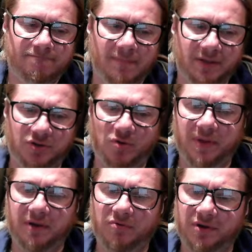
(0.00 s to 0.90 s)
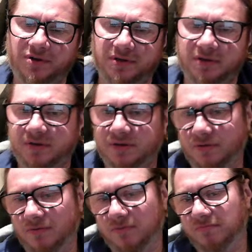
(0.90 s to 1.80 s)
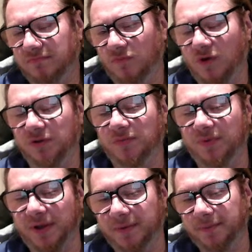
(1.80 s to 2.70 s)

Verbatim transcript: So many questions. So what do you play?